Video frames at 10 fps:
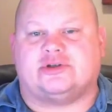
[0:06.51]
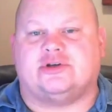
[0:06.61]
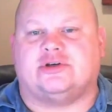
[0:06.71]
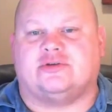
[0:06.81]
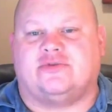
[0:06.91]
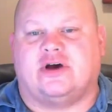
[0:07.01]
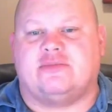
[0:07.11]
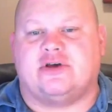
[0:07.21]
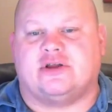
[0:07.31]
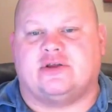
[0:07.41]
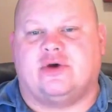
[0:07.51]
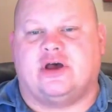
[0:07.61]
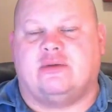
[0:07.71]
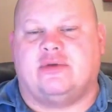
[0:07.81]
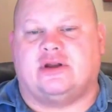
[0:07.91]
You can find me on the
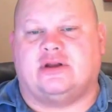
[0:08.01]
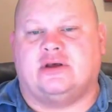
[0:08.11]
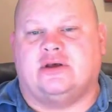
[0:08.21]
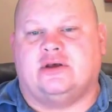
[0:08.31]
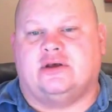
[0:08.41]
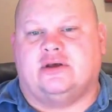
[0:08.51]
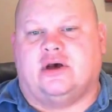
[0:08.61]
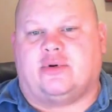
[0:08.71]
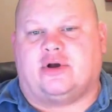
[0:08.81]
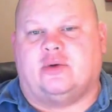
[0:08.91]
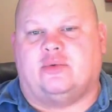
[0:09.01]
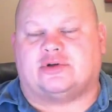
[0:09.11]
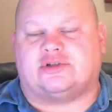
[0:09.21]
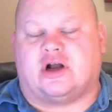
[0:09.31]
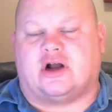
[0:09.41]
web at
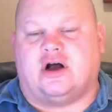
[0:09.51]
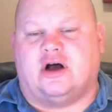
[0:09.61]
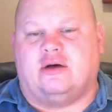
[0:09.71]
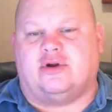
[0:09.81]
uppercutwoodworks.com